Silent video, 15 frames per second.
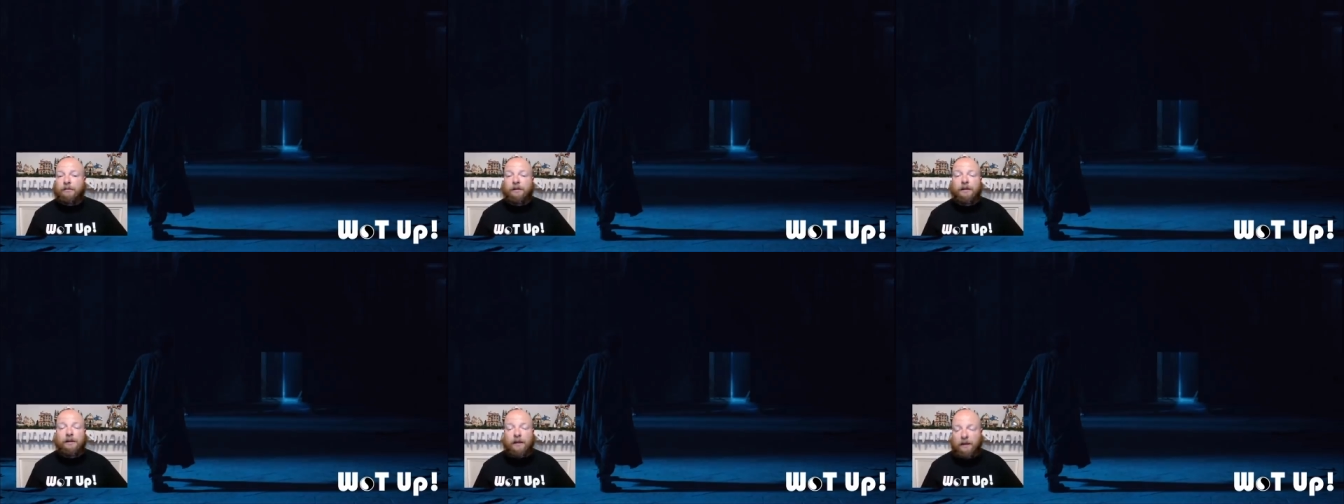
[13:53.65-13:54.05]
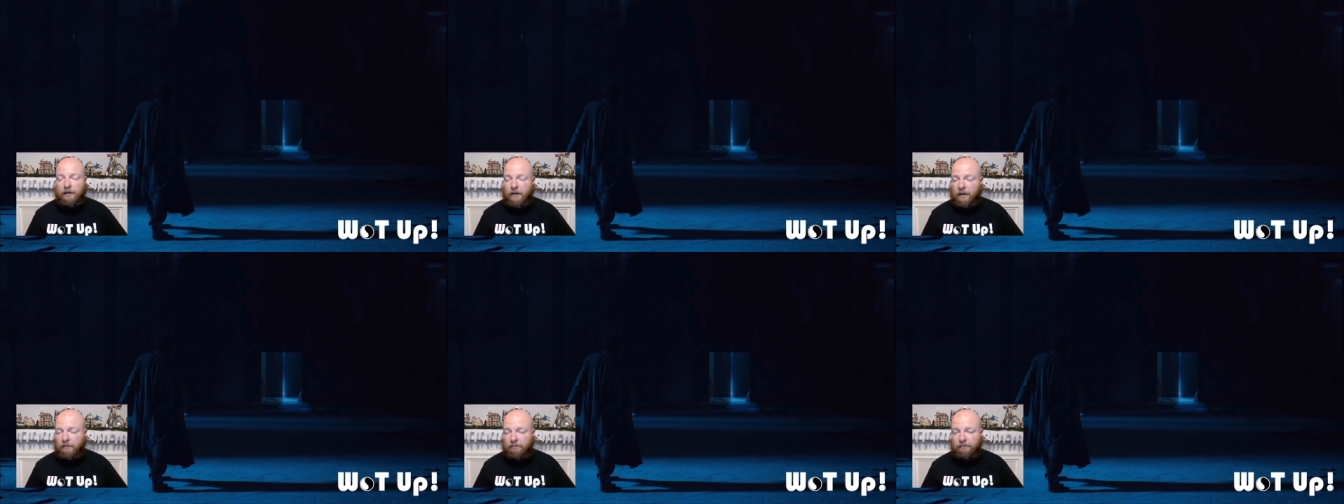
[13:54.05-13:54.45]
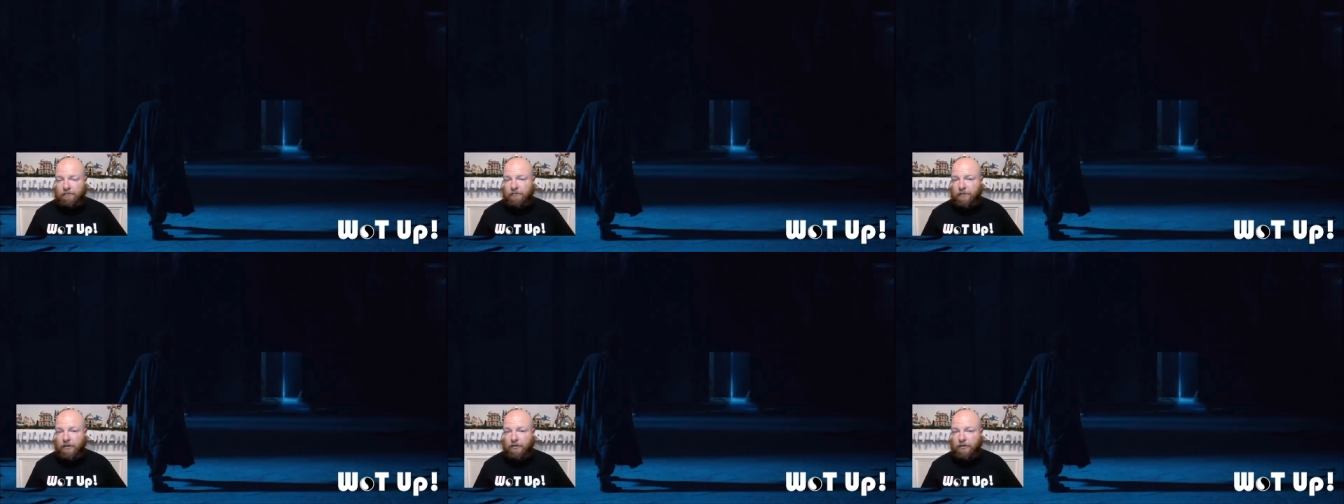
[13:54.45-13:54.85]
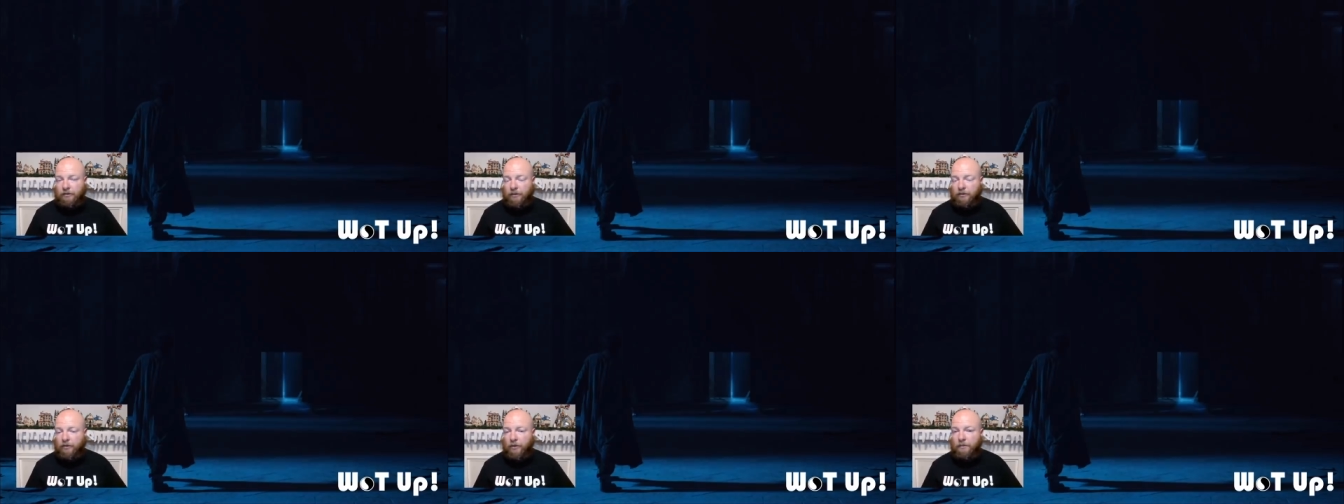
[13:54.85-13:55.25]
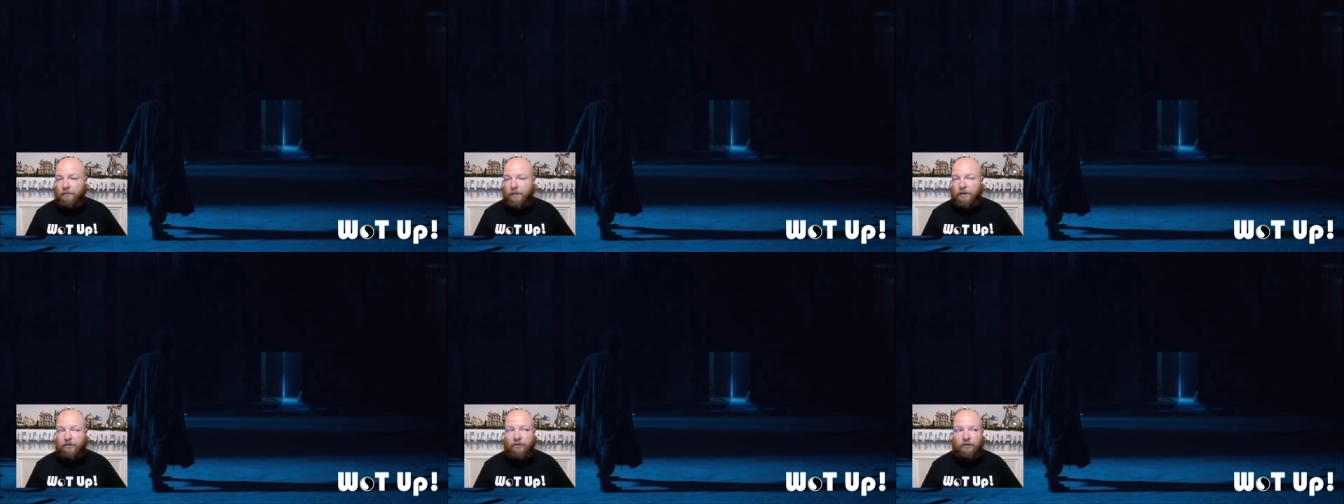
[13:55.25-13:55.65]
and, and, and this this could
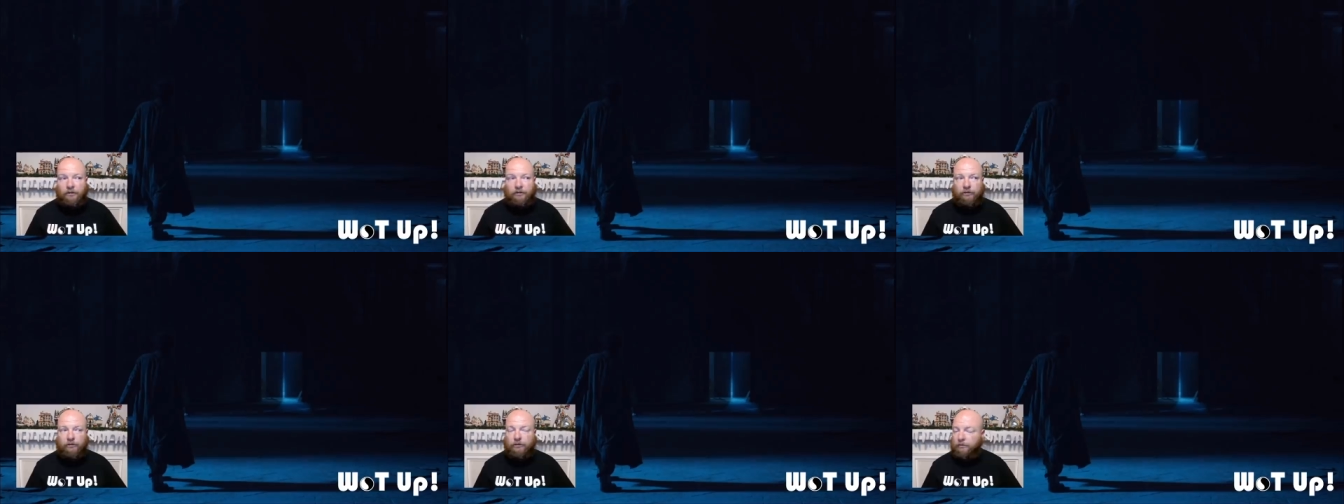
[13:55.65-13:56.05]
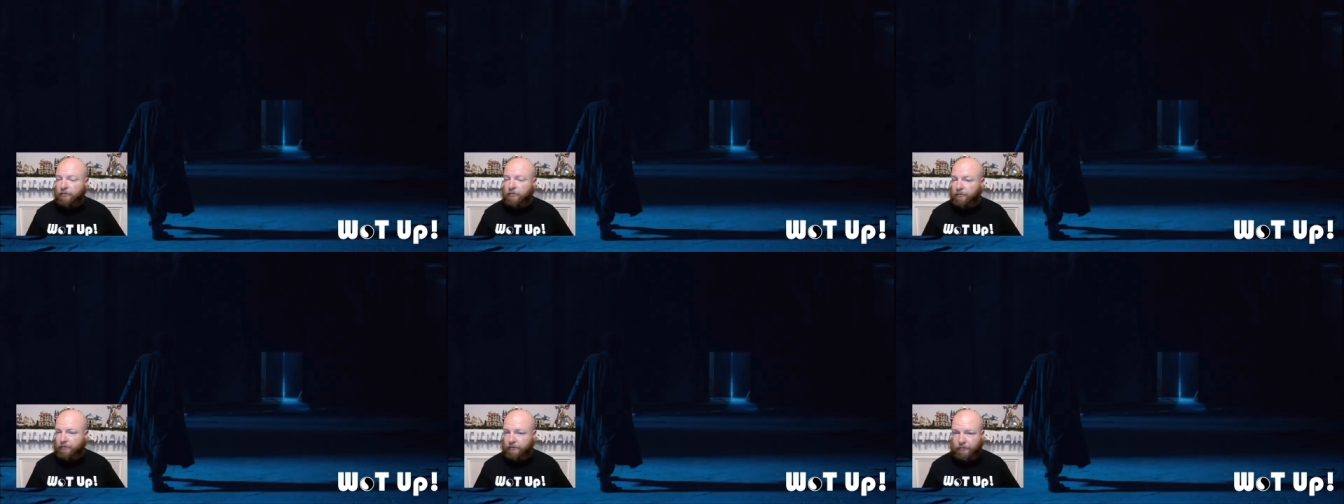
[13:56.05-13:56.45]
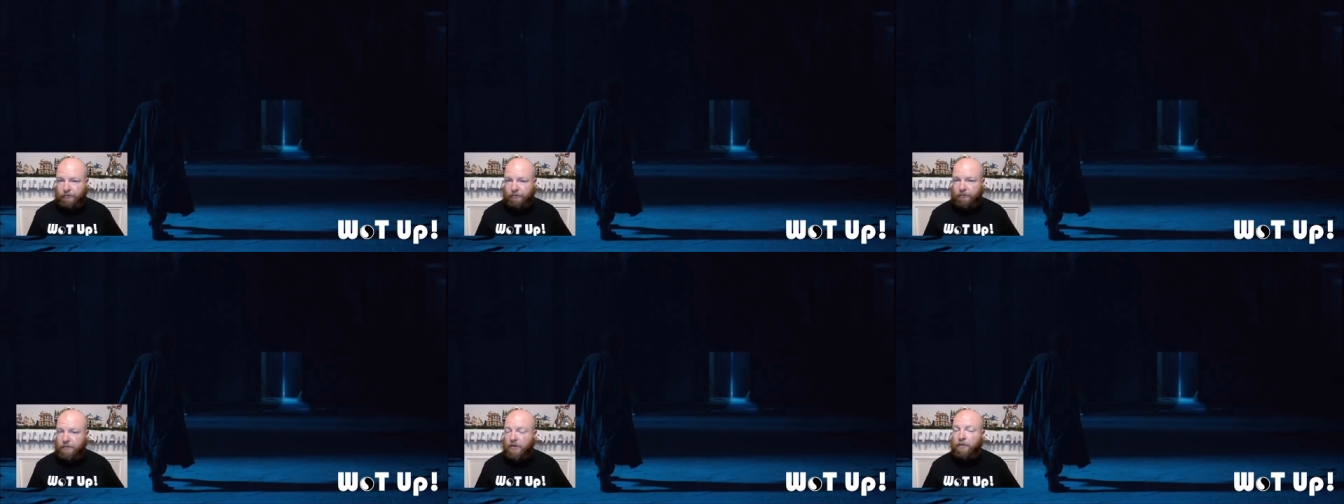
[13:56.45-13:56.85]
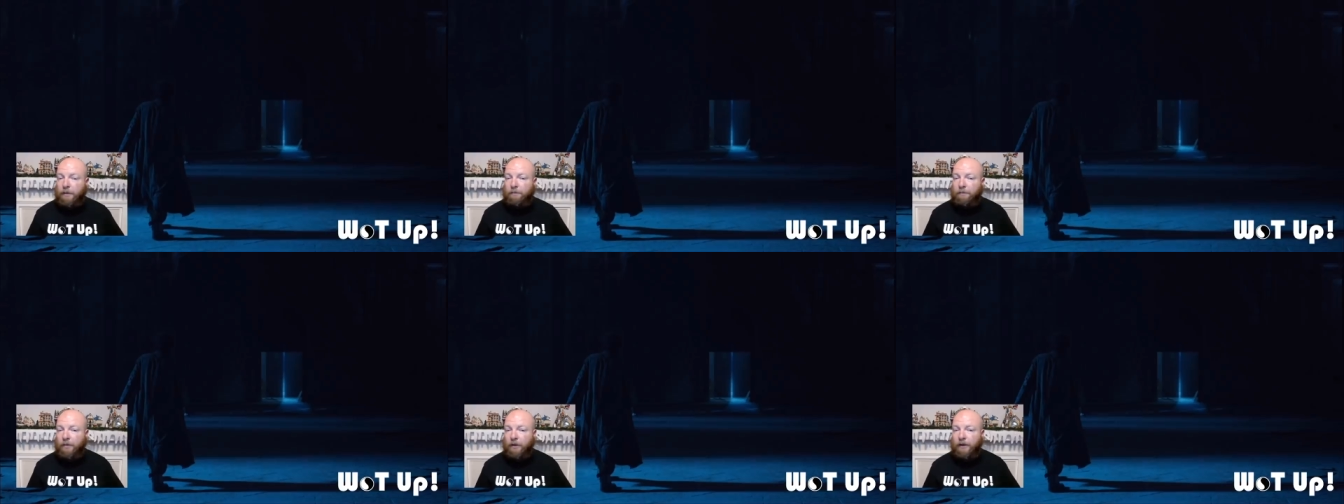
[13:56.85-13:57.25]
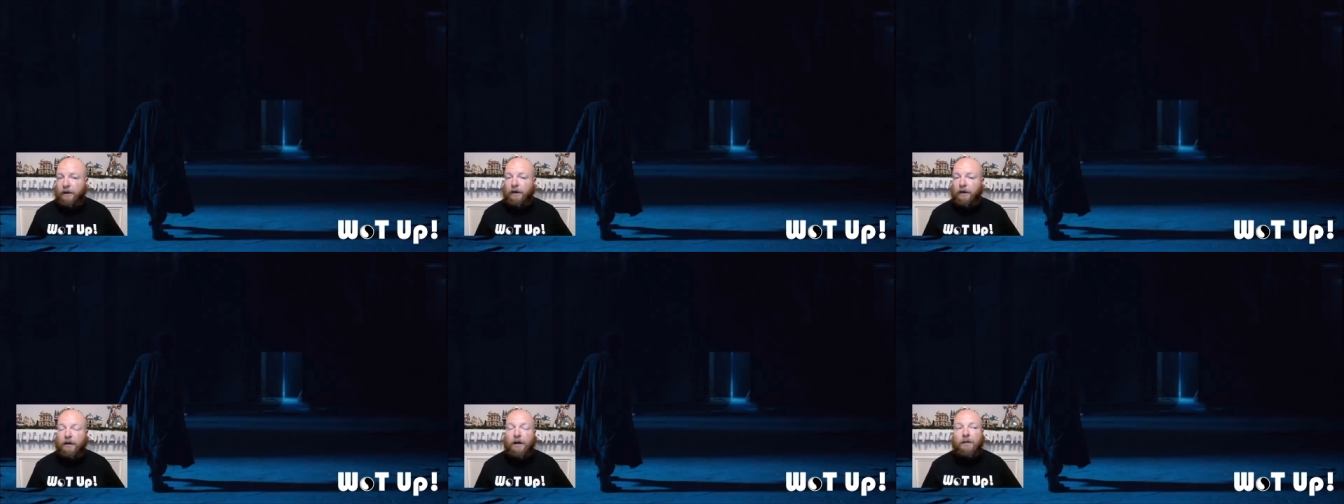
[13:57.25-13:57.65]
be just me spitballing
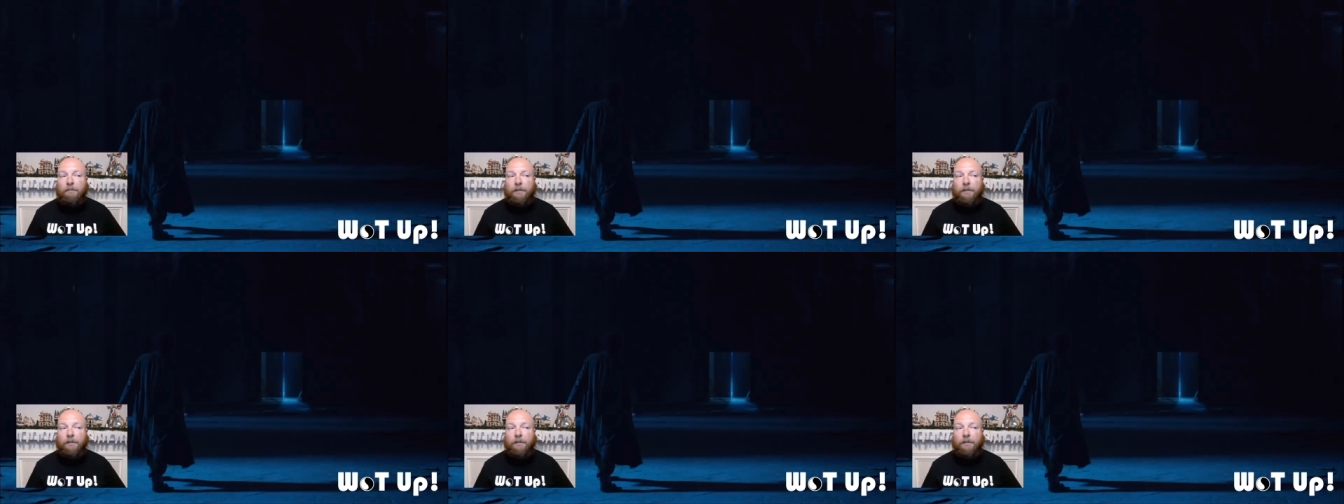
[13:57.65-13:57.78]
here,